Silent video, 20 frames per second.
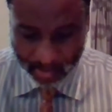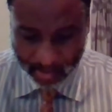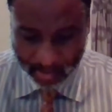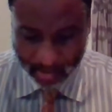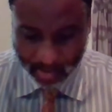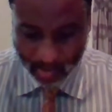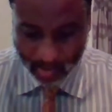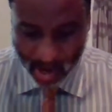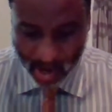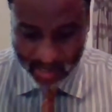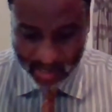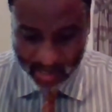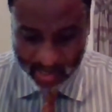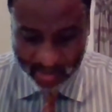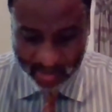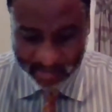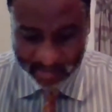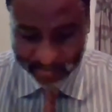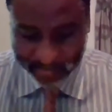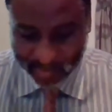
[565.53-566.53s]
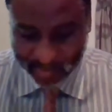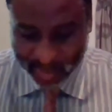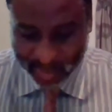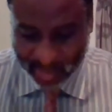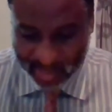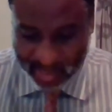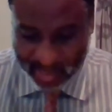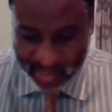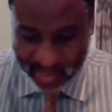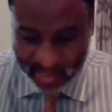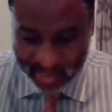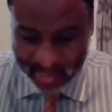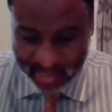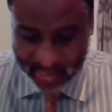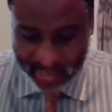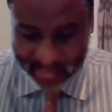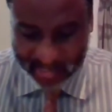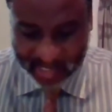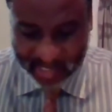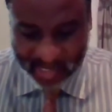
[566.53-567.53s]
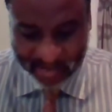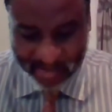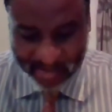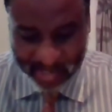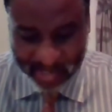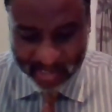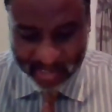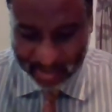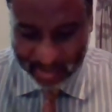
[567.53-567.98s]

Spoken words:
One is the limited